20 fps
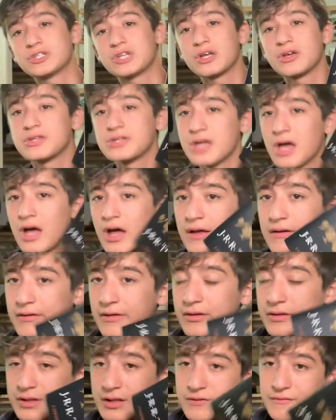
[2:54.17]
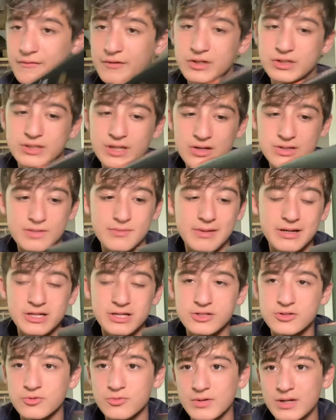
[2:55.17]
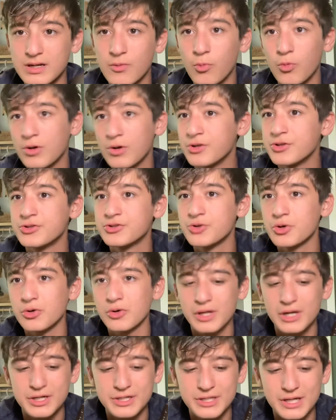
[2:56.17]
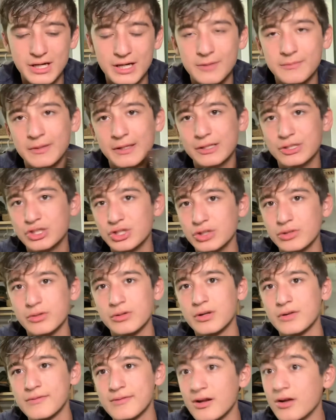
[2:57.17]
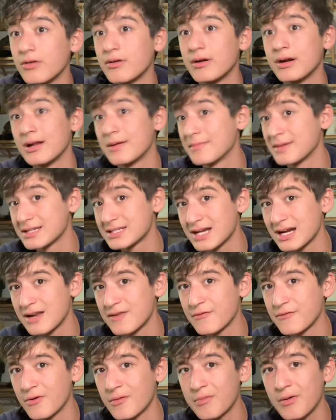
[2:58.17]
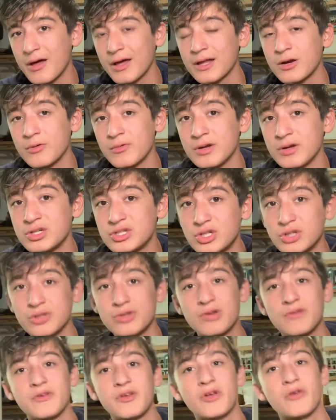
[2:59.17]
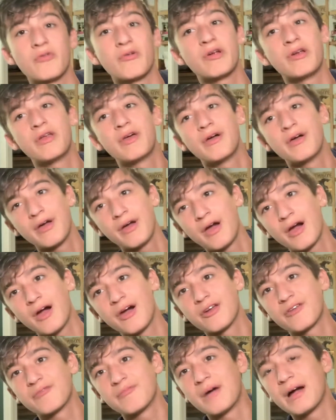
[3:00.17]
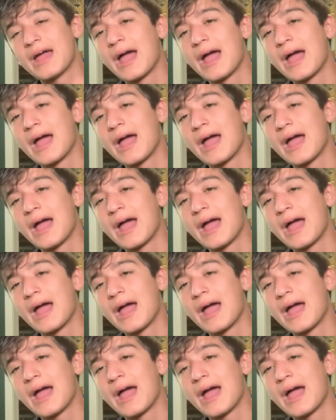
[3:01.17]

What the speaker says: Tales, the Unfinished Tales I might just read one story at a time, like Children of Húrin. I'm excited for. I'm probably gonna read Children of Húrin out of my